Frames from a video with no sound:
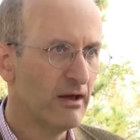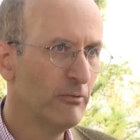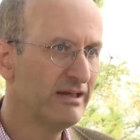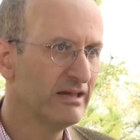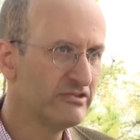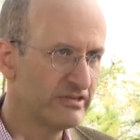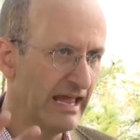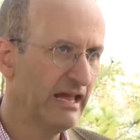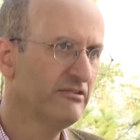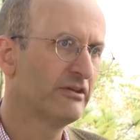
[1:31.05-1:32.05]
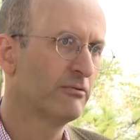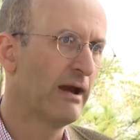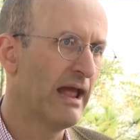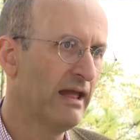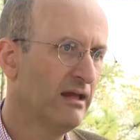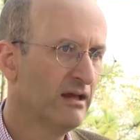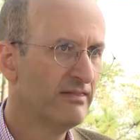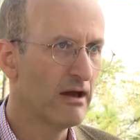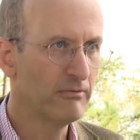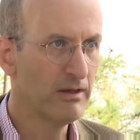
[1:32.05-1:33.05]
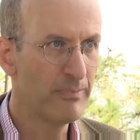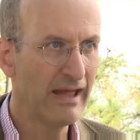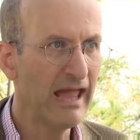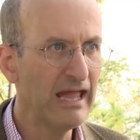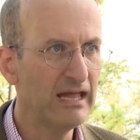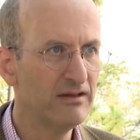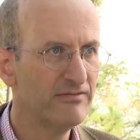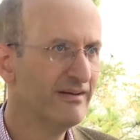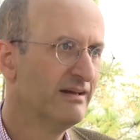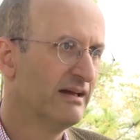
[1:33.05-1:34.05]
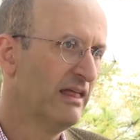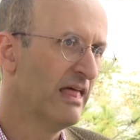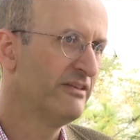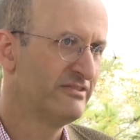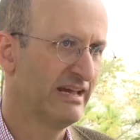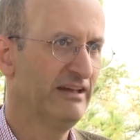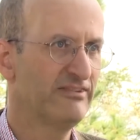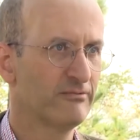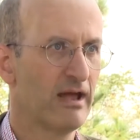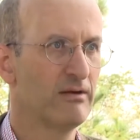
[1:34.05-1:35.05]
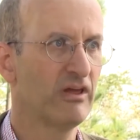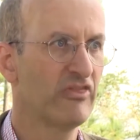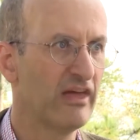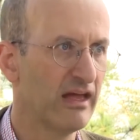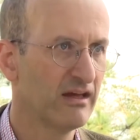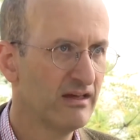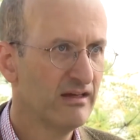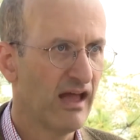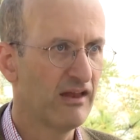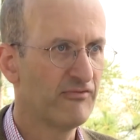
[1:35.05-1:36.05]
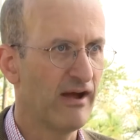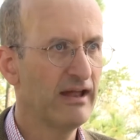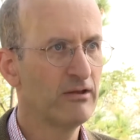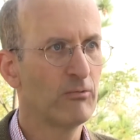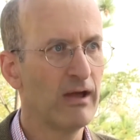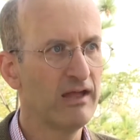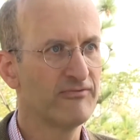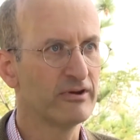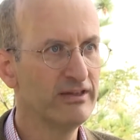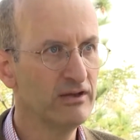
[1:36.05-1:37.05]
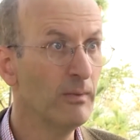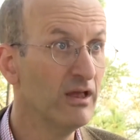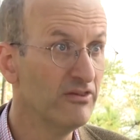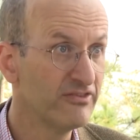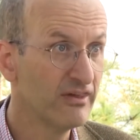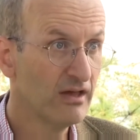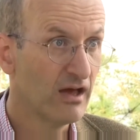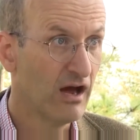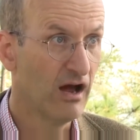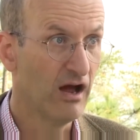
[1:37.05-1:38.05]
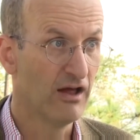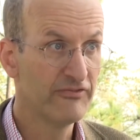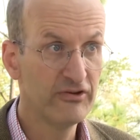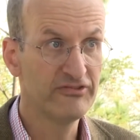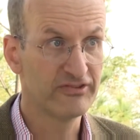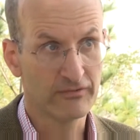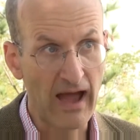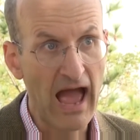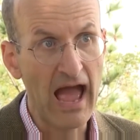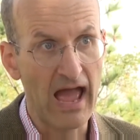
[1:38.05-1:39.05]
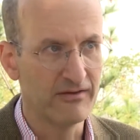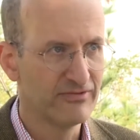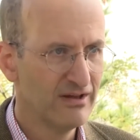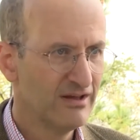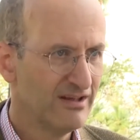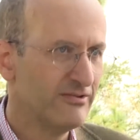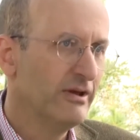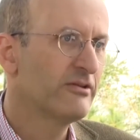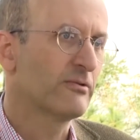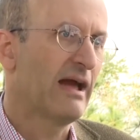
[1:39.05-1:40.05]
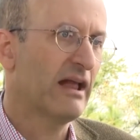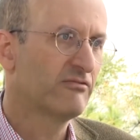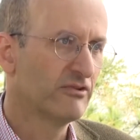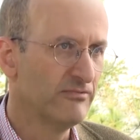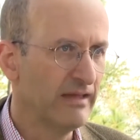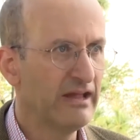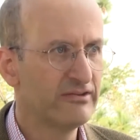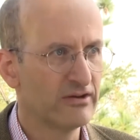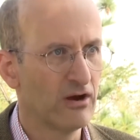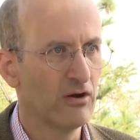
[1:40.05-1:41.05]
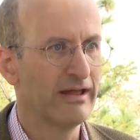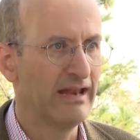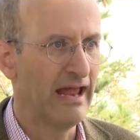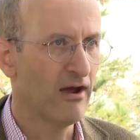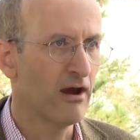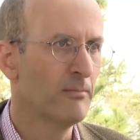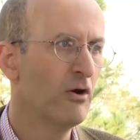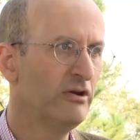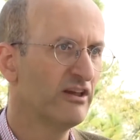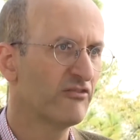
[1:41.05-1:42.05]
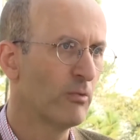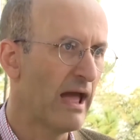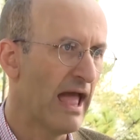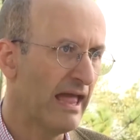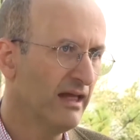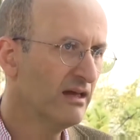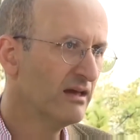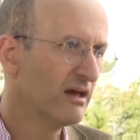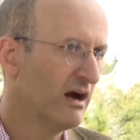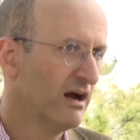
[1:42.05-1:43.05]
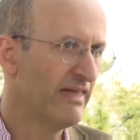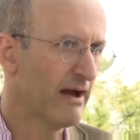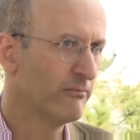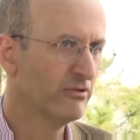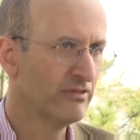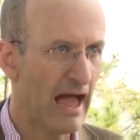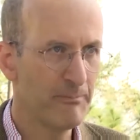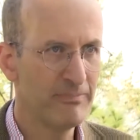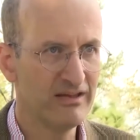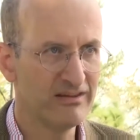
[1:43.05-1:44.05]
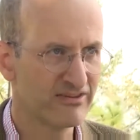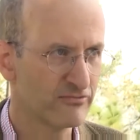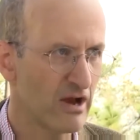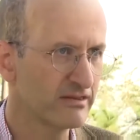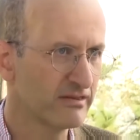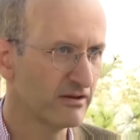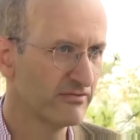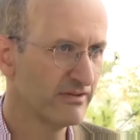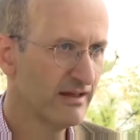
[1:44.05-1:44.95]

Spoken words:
that we can change the way that we behave and then change the way we think and find a way for humans to survive, to interact with nature in a harmonious way that will not be destructive.